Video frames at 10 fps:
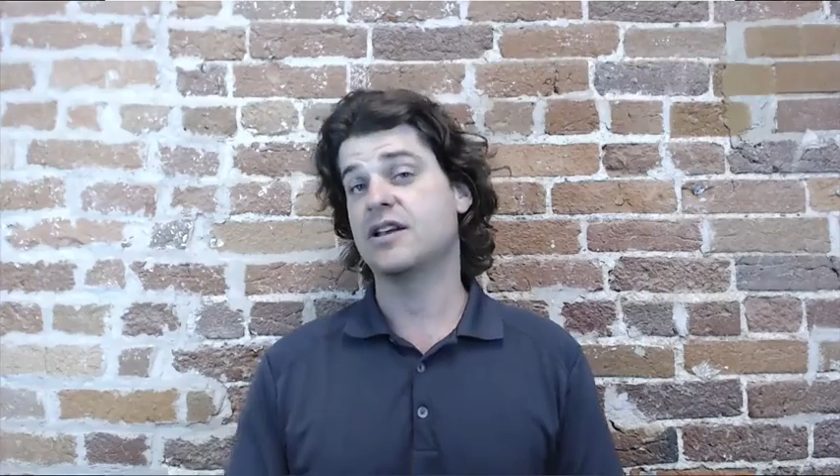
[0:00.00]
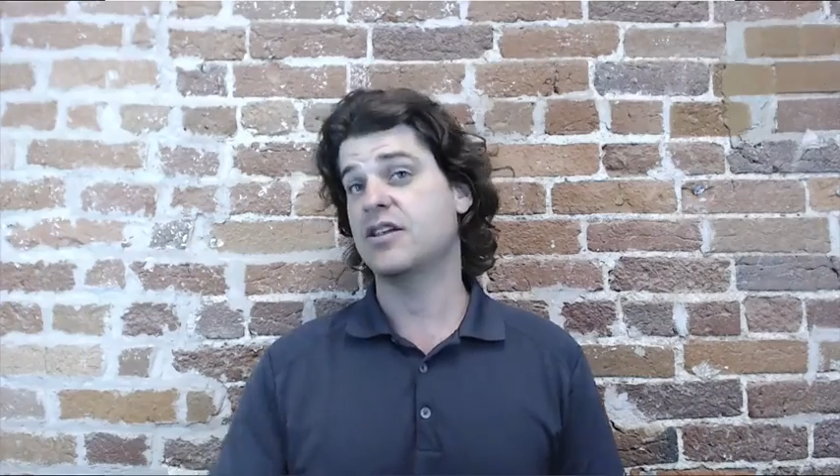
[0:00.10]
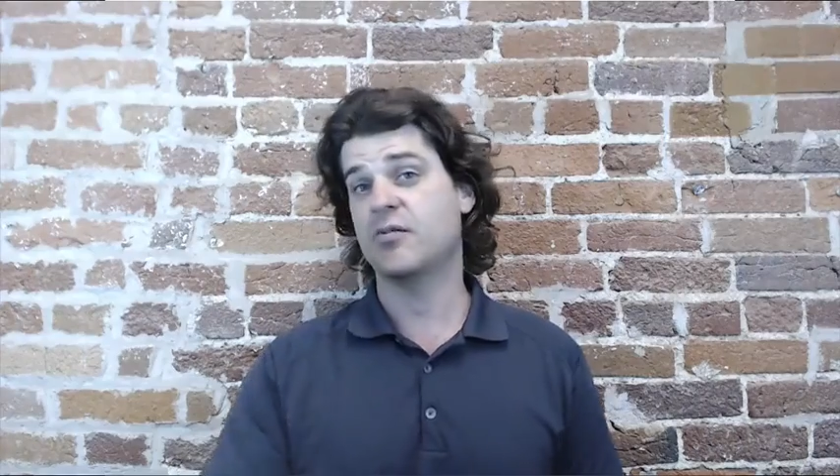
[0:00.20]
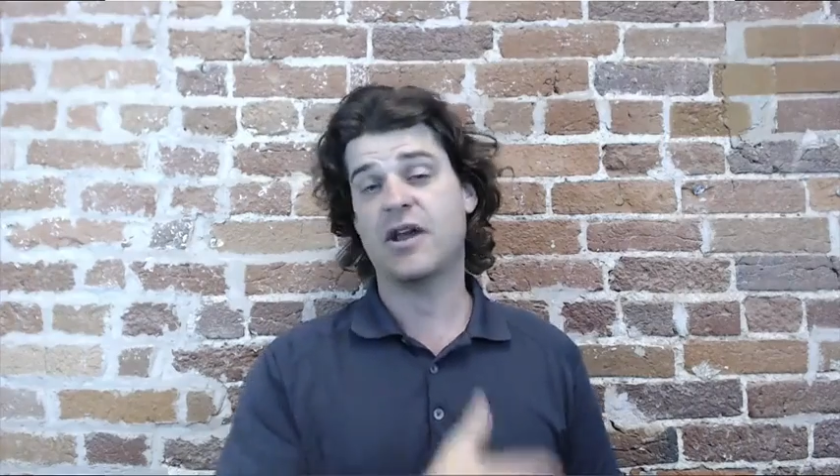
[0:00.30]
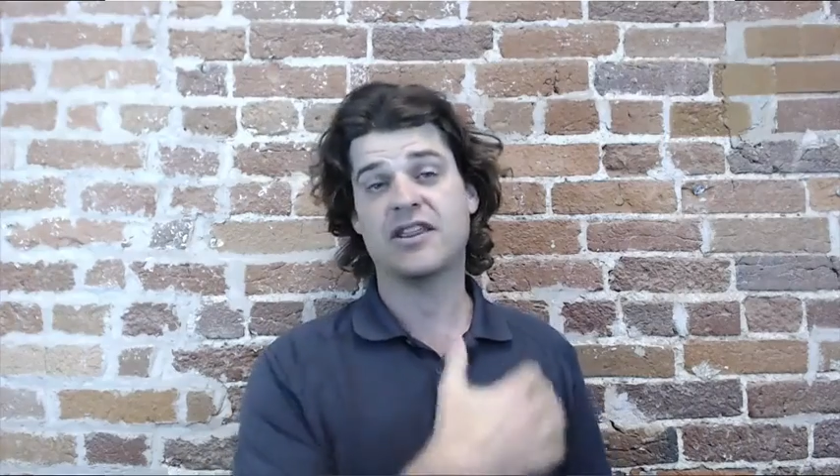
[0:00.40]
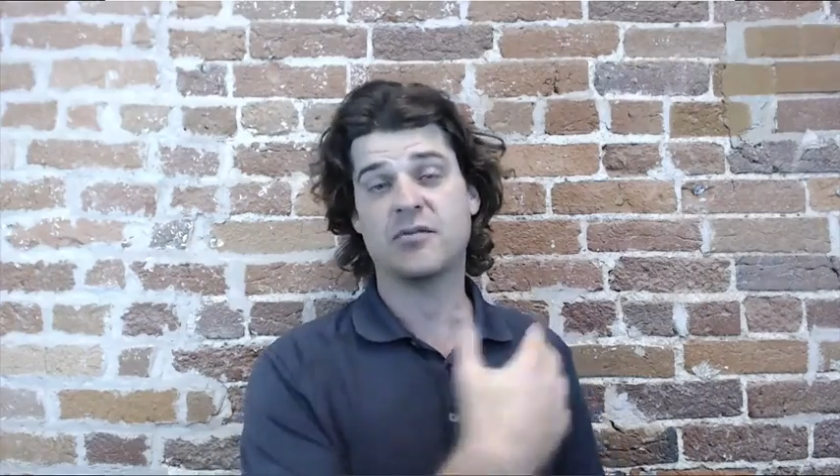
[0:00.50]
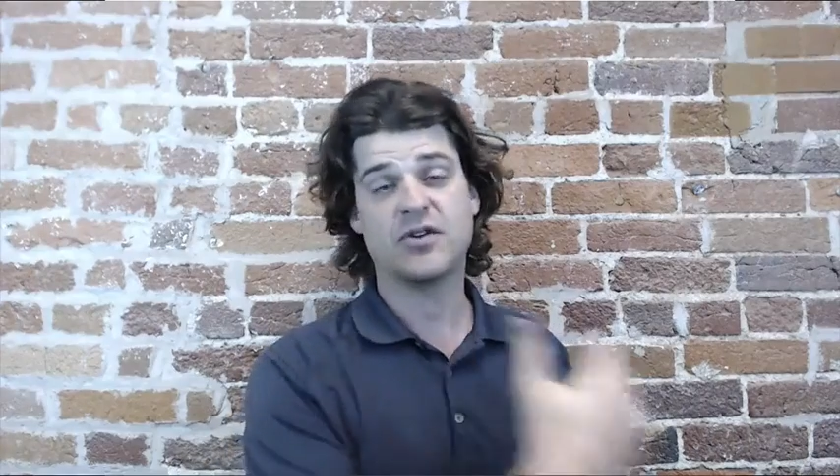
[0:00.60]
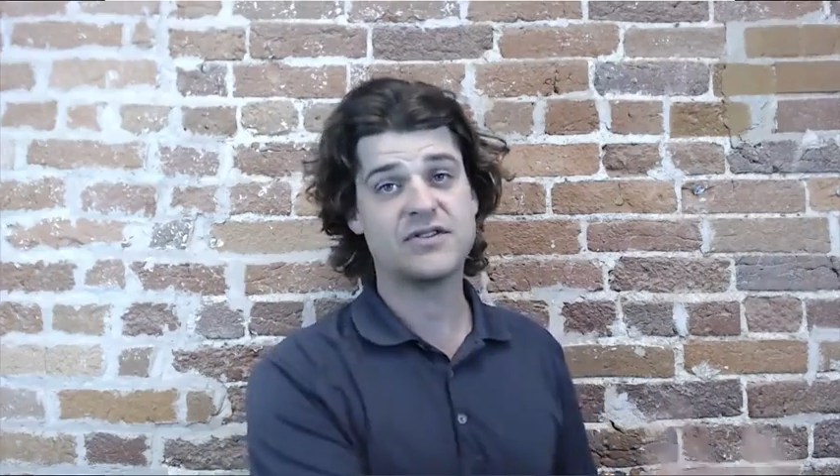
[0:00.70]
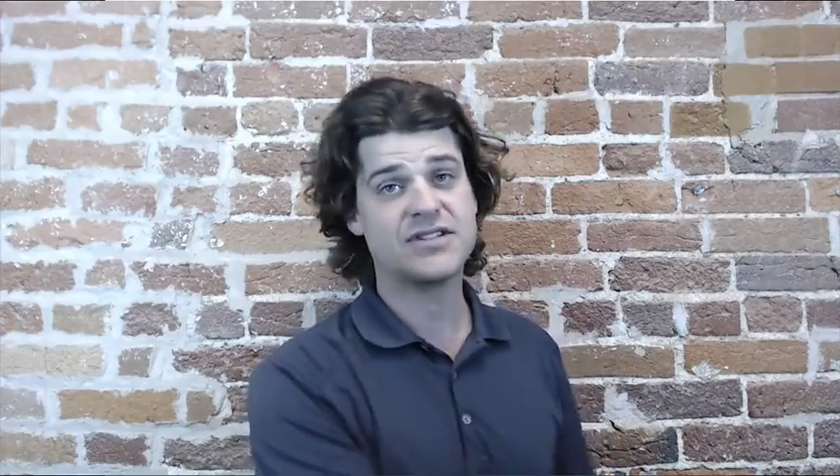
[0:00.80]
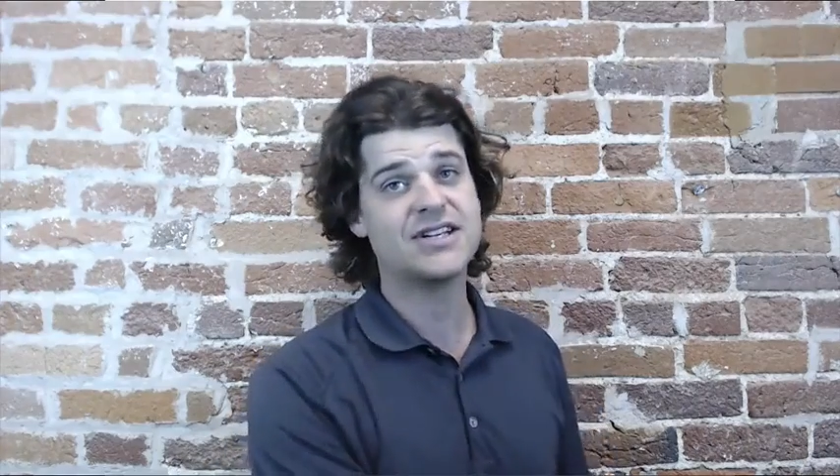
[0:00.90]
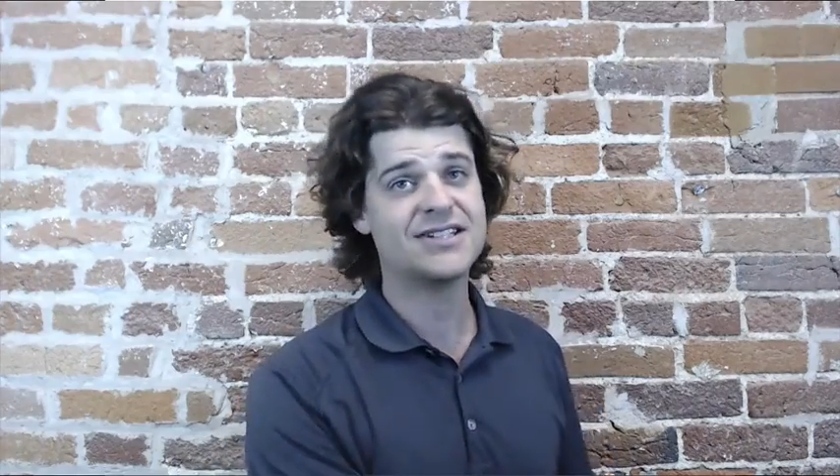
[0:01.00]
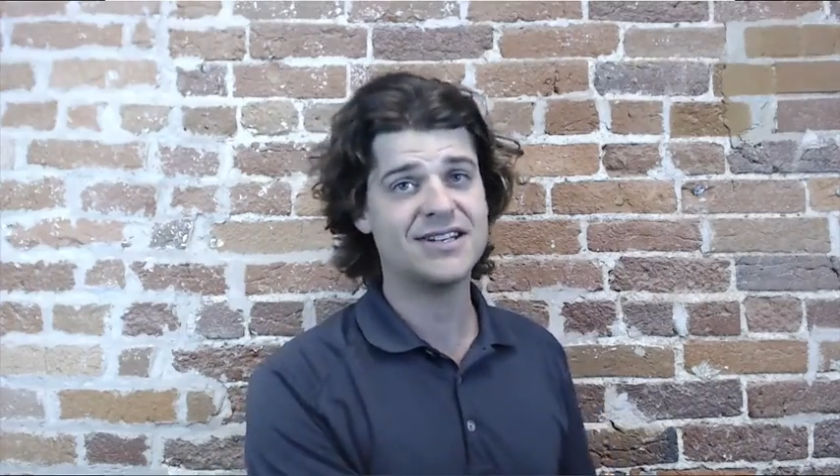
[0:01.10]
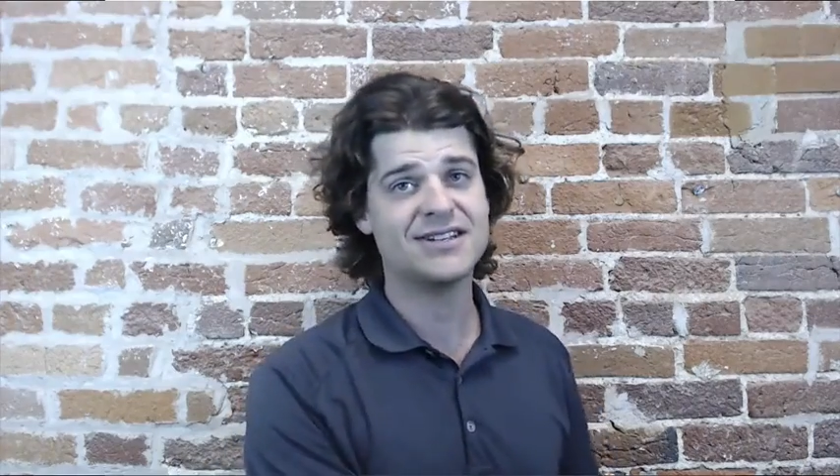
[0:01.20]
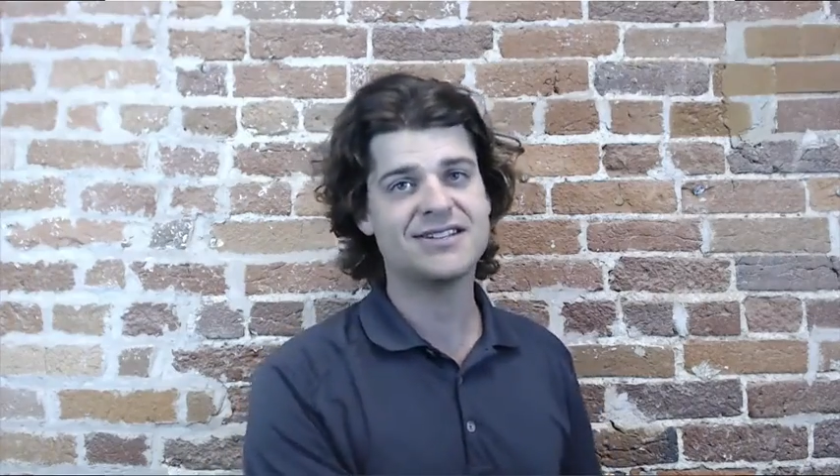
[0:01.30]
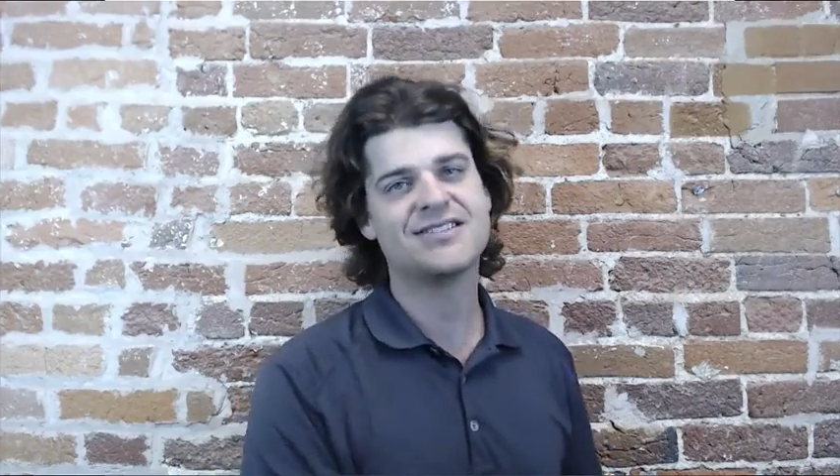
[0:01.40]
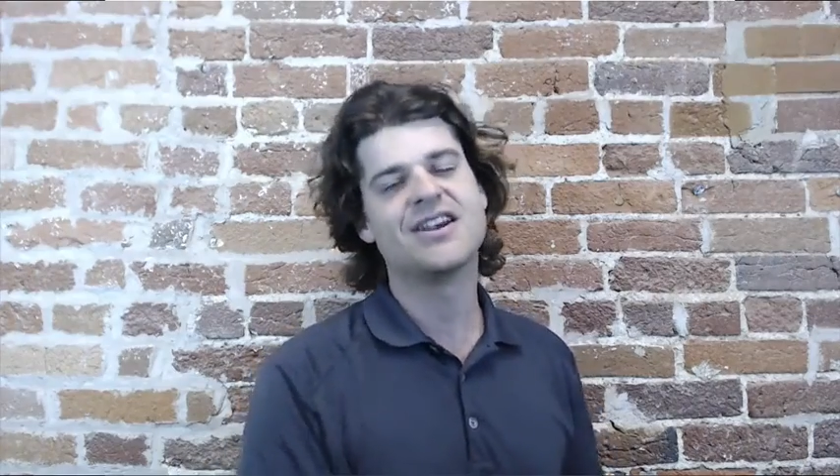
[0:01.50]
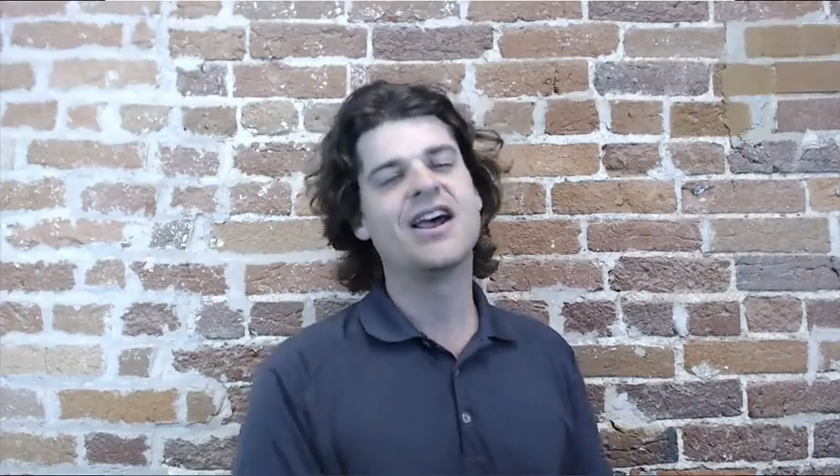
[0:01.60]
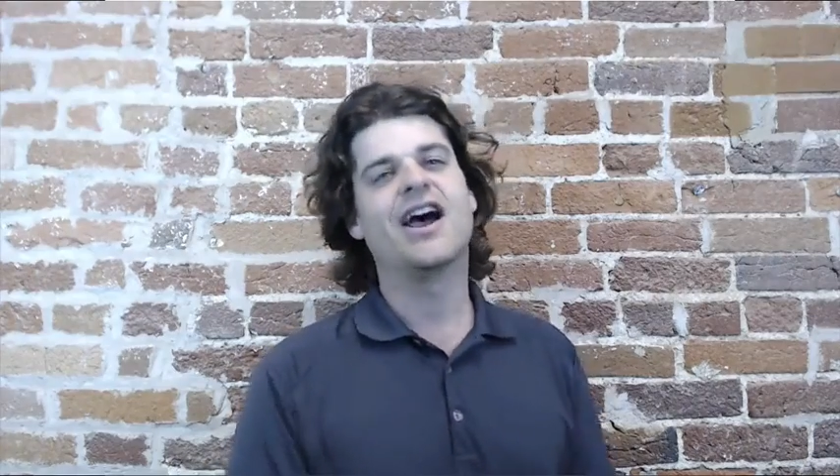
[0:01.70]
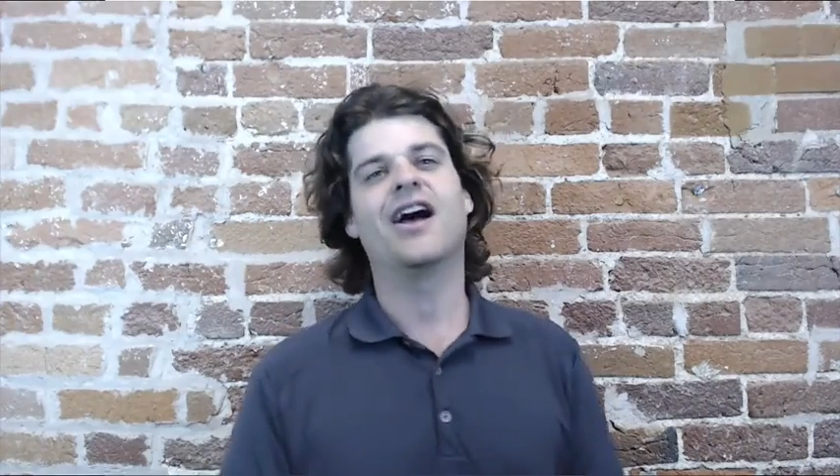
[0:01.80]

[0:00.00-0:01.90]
to either make them good citizens,